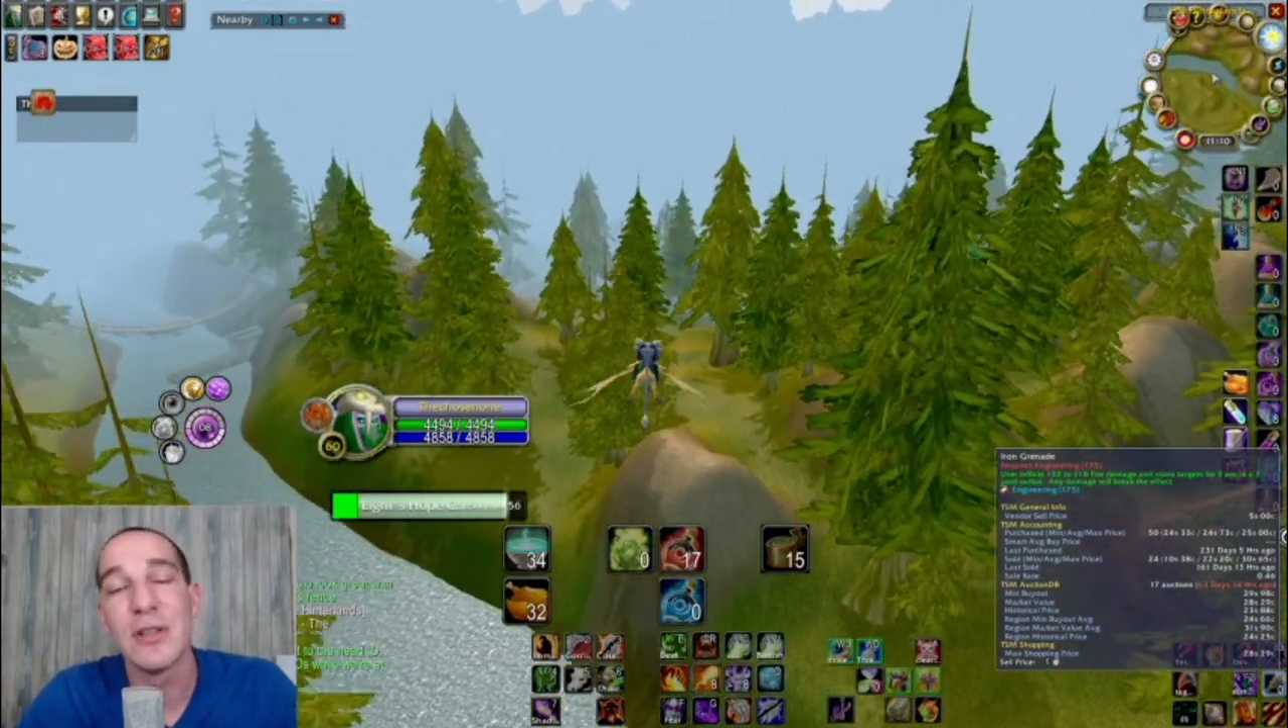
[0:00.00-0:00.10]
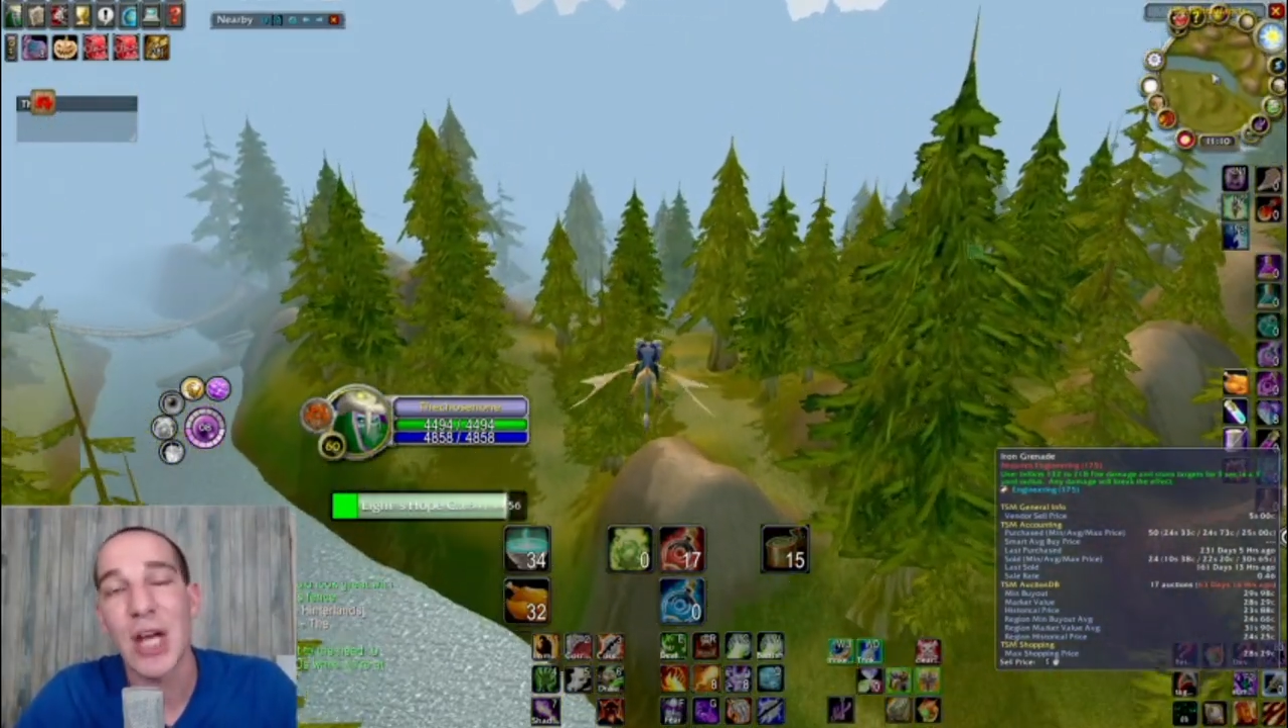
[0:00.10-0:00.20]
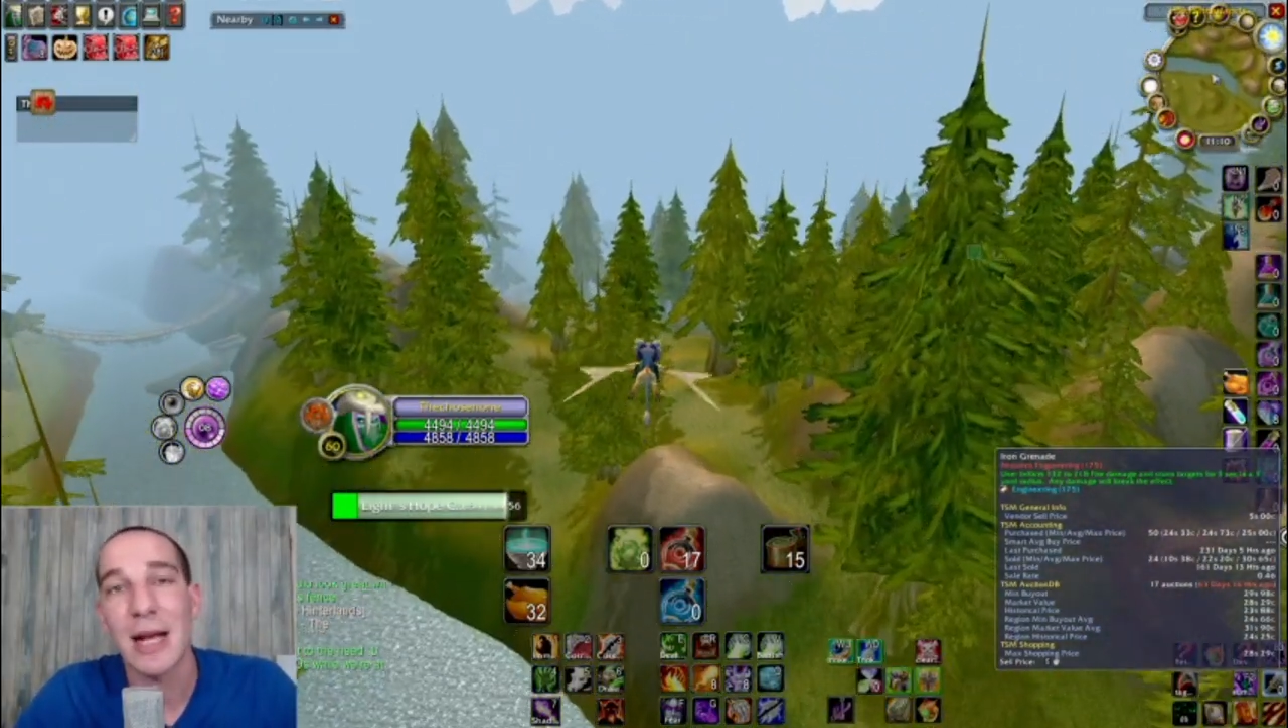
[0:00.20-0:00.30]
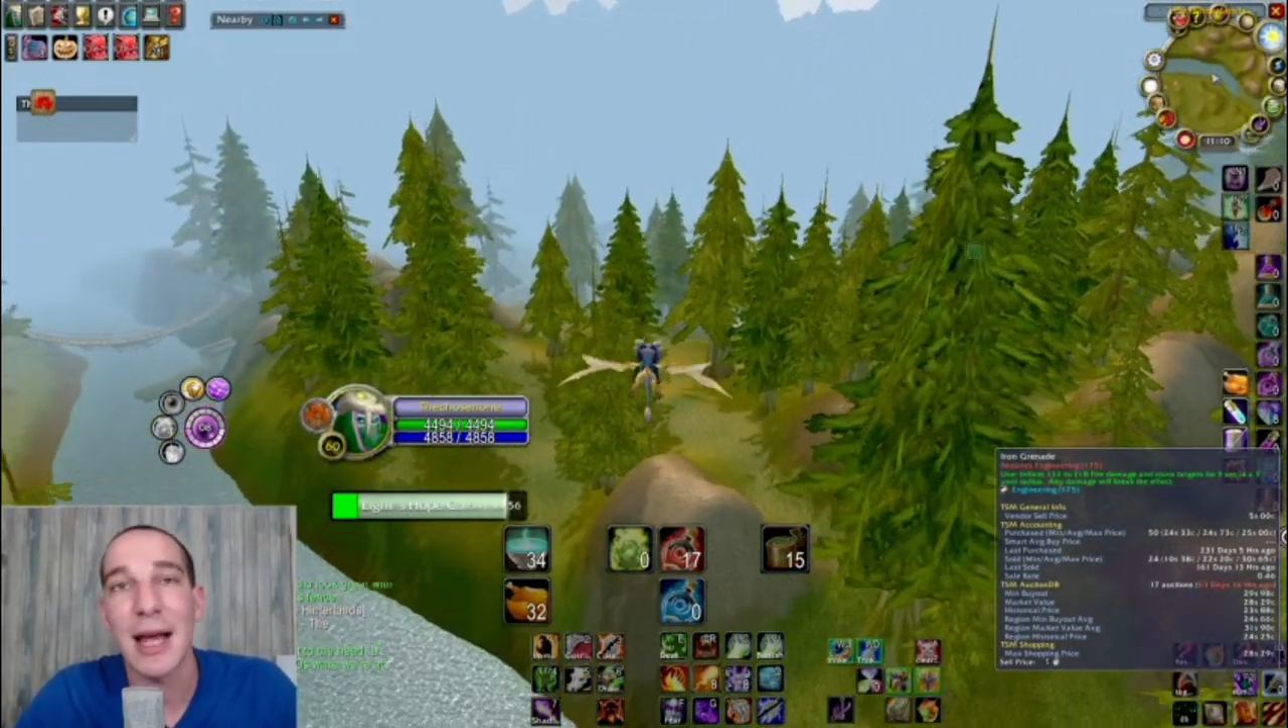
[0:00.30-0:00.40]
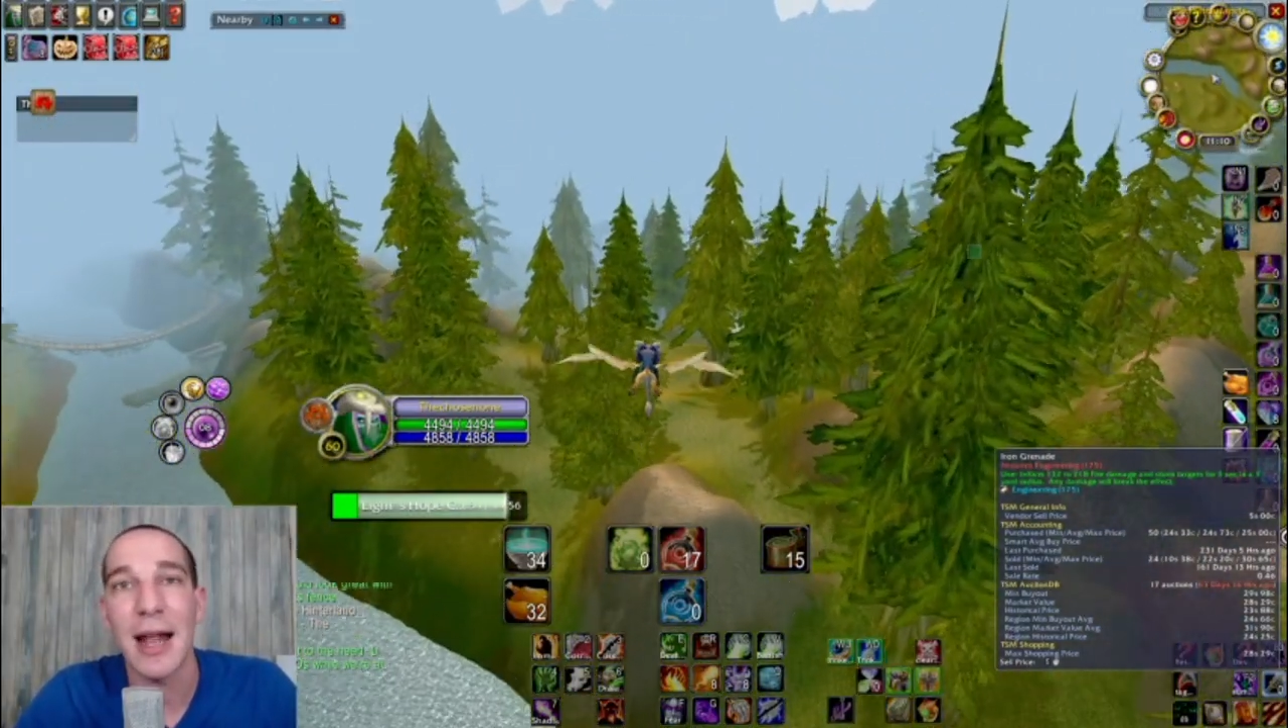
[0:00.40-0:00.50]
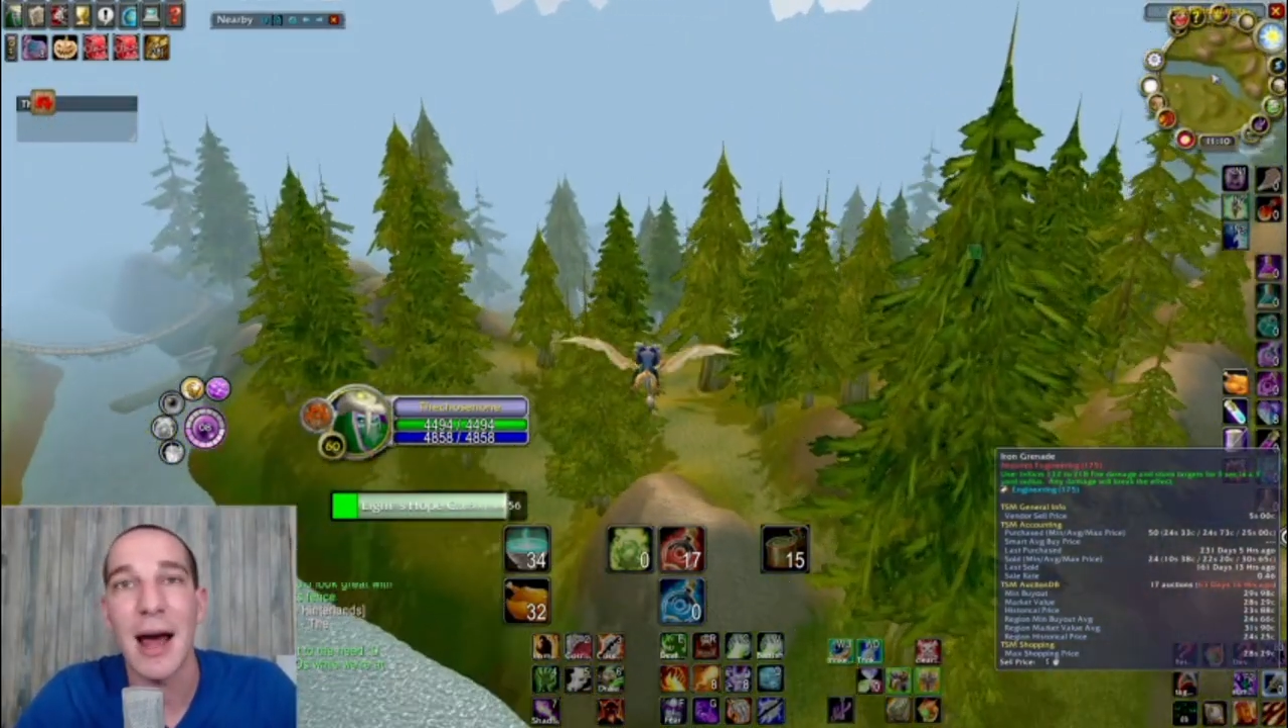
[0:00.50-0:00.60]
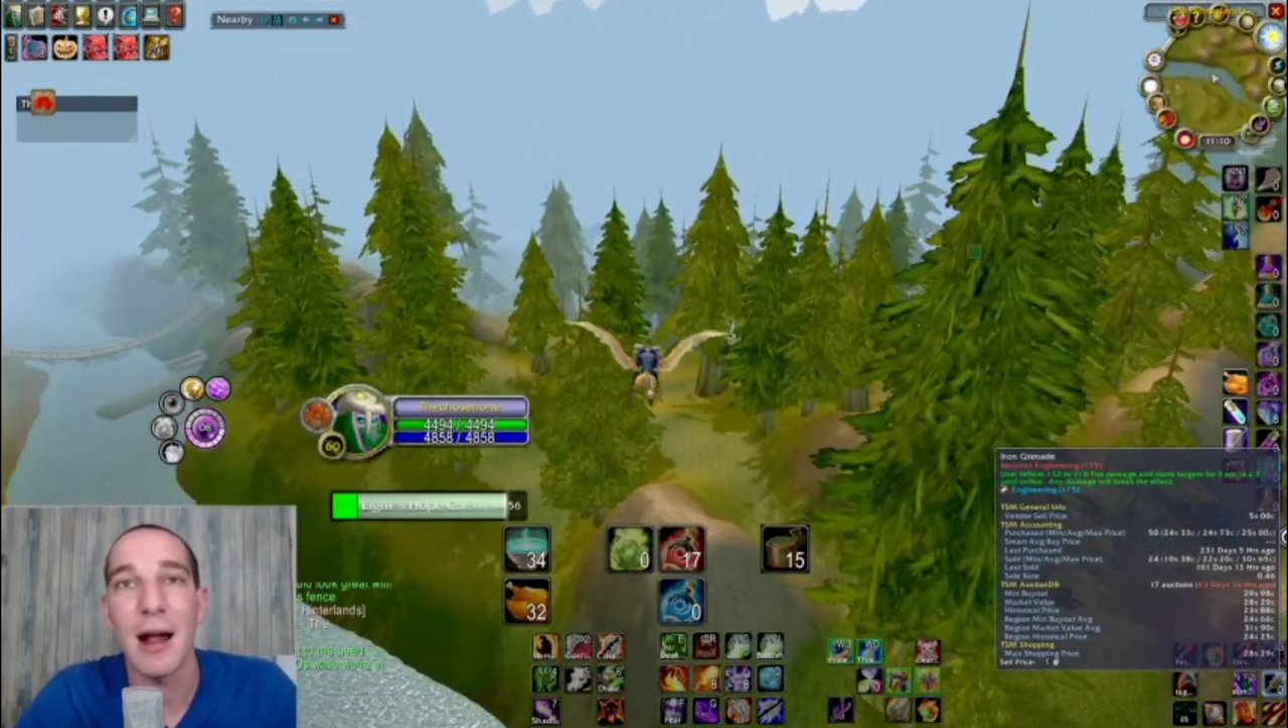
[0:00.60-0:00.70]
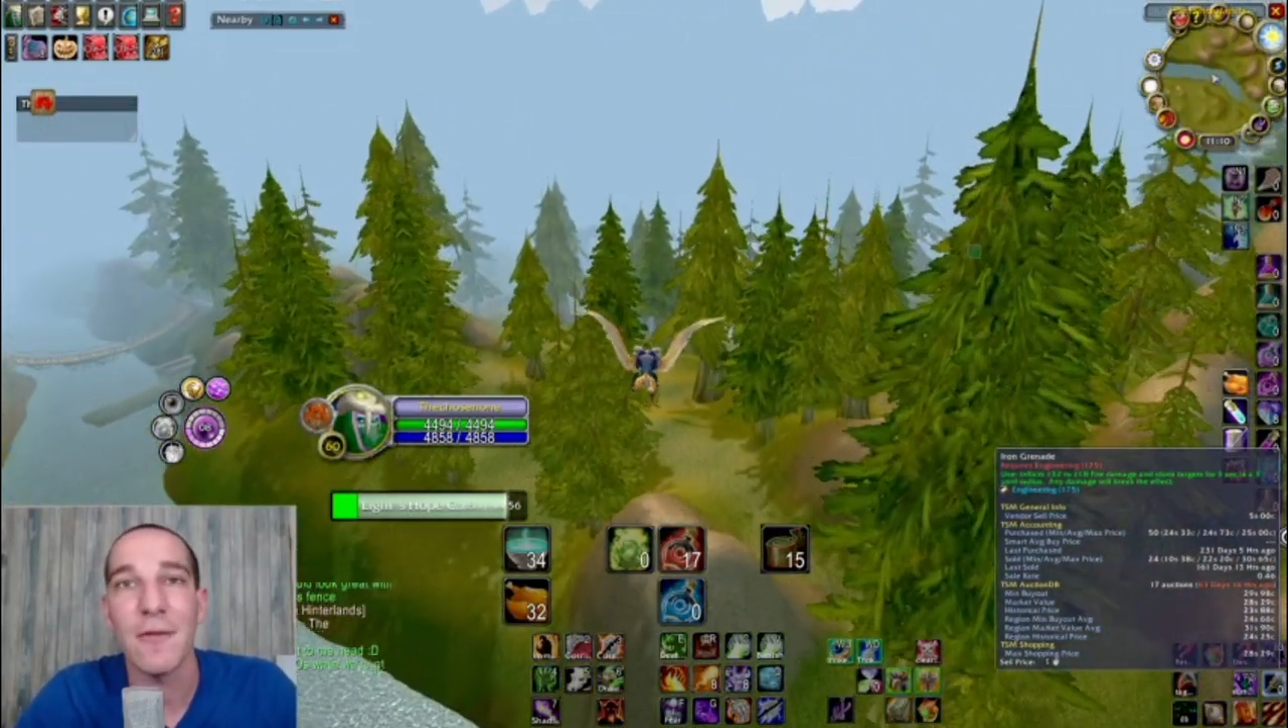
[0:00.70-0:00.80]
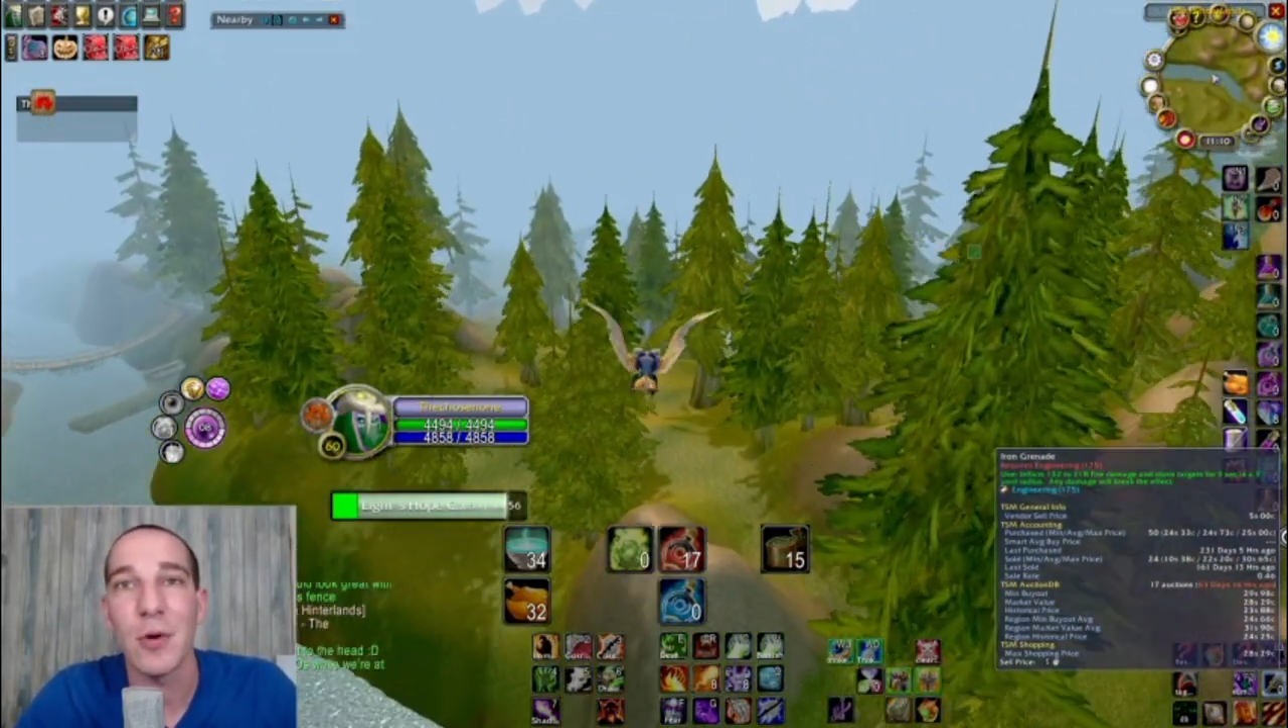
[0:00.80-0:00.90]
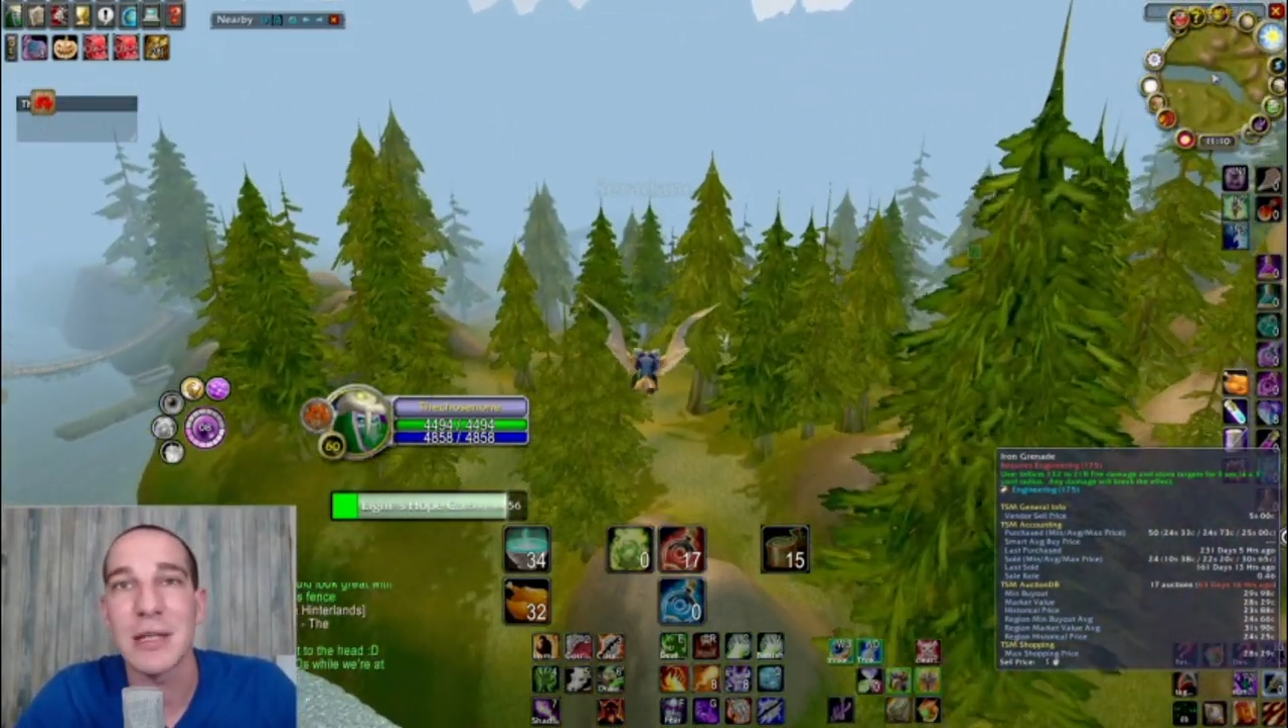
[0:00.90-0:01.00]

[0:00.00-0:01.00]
Check that out if you